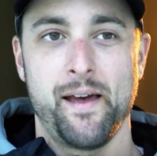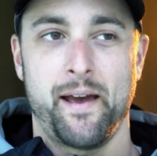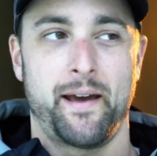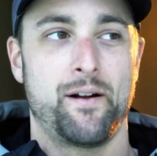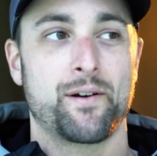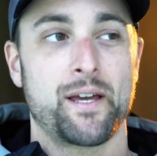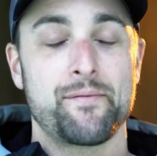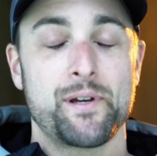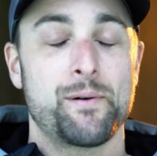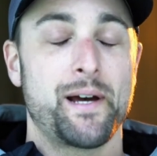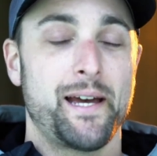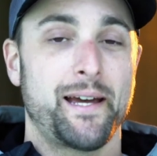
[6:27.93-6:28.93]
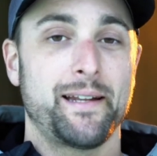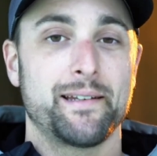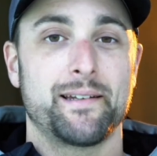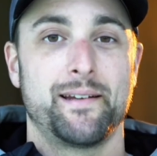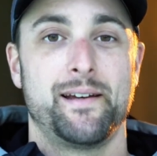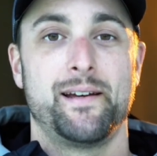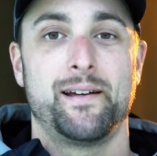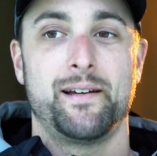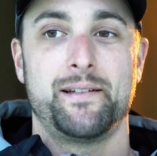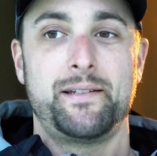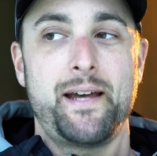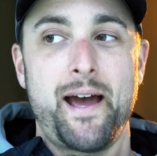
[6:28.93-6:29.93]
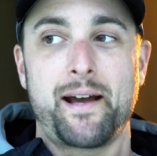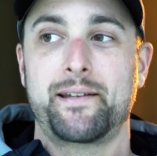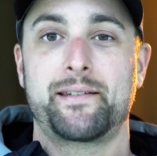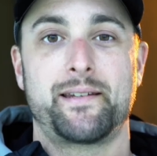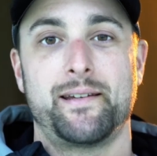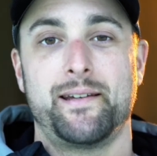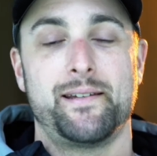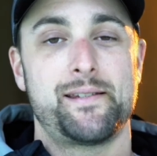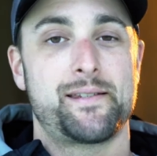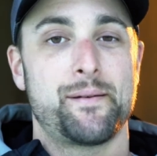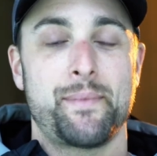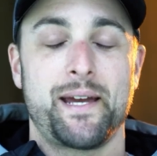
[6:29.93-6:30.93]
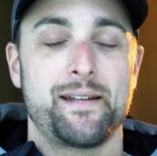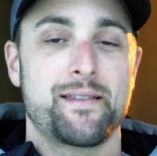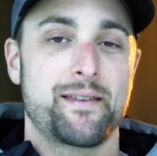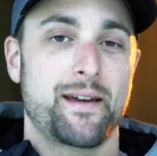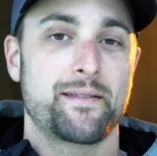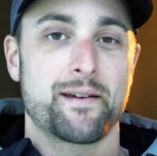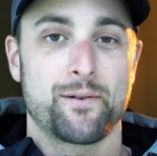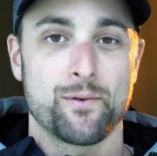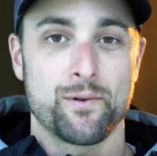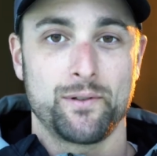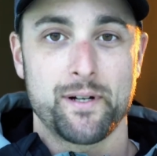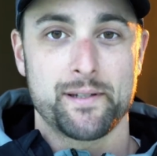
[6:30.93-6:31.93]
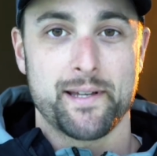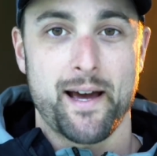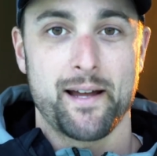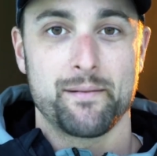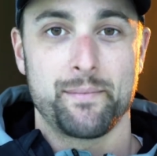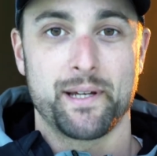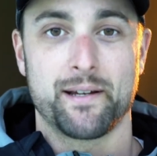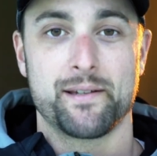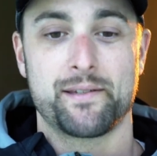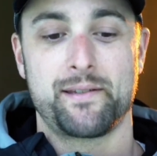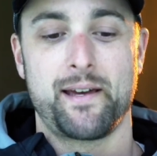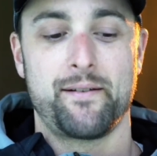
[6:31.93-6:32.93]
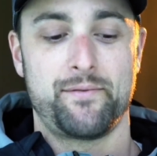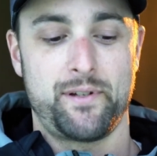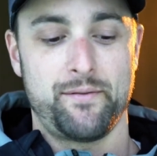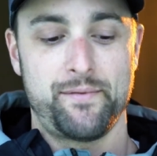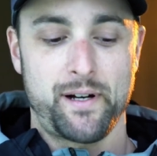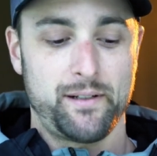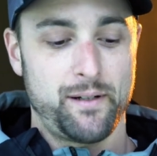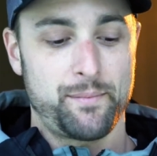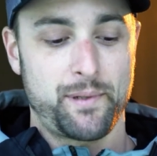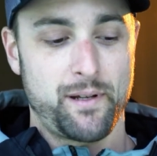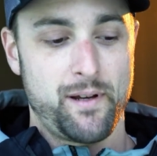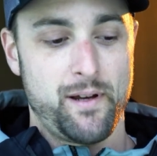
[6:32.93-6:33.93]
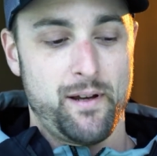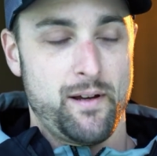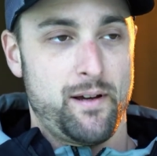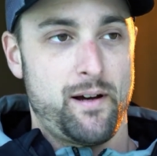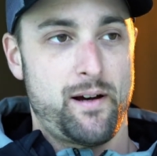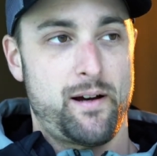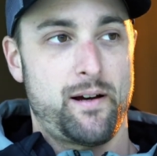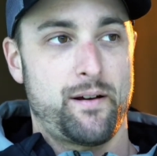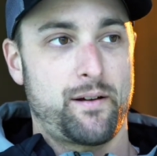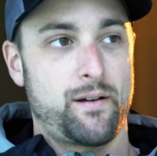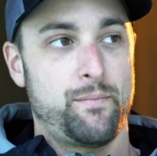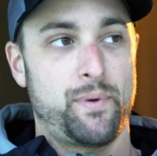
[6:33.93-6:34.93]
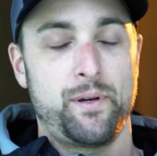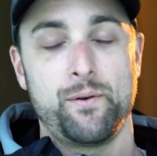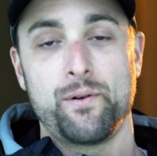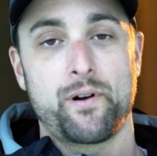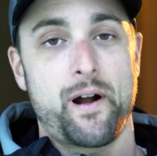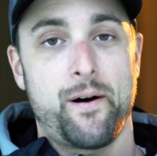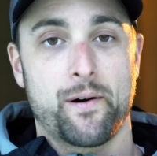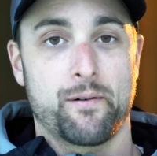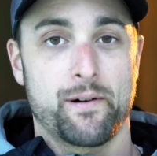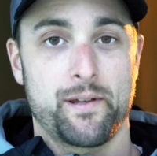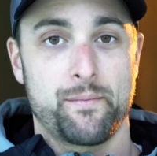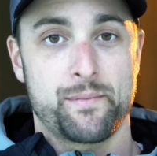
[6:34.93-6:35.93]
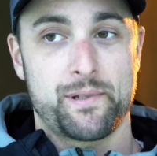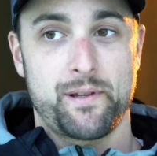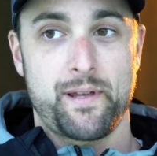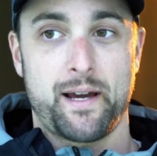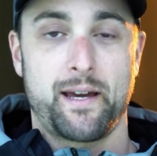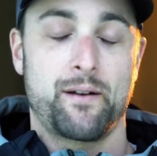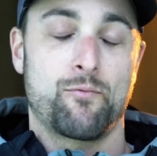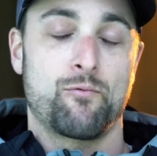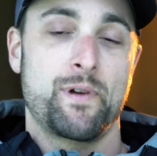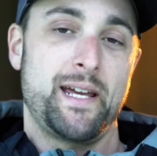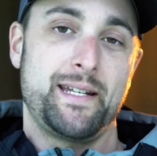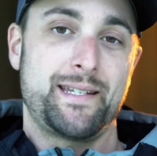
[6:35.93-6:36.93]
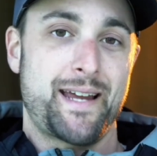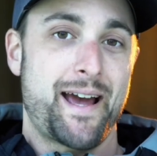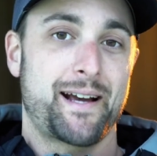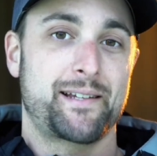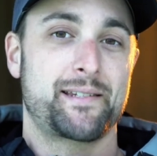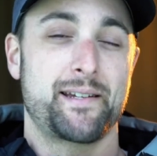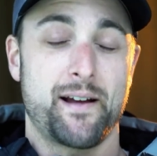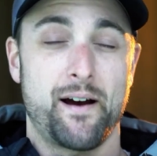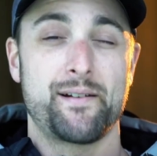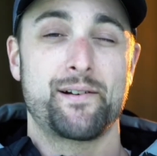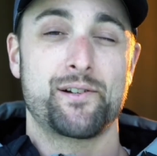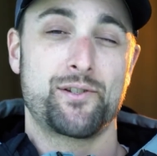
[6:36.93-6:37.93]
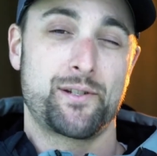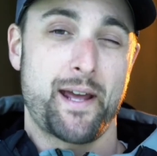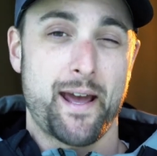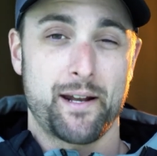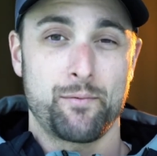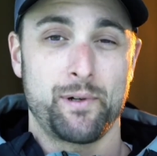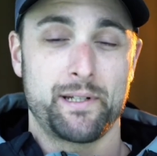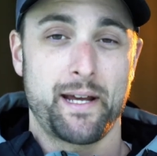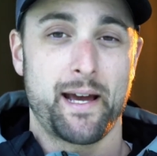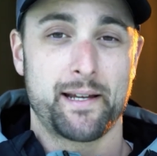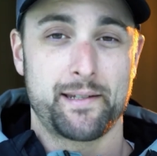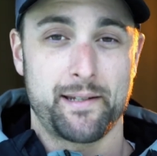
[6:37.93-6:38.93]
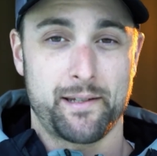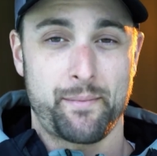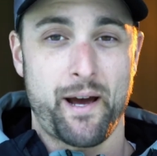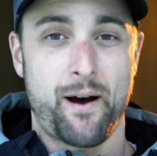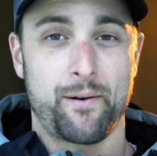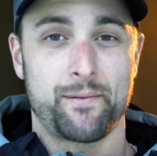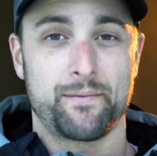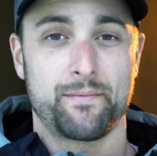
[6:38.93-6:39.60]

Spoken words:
And I'll give you a hint. Text is the main thing that Google looks at, because they've developed computer algorithms that can read text and understand what text is about.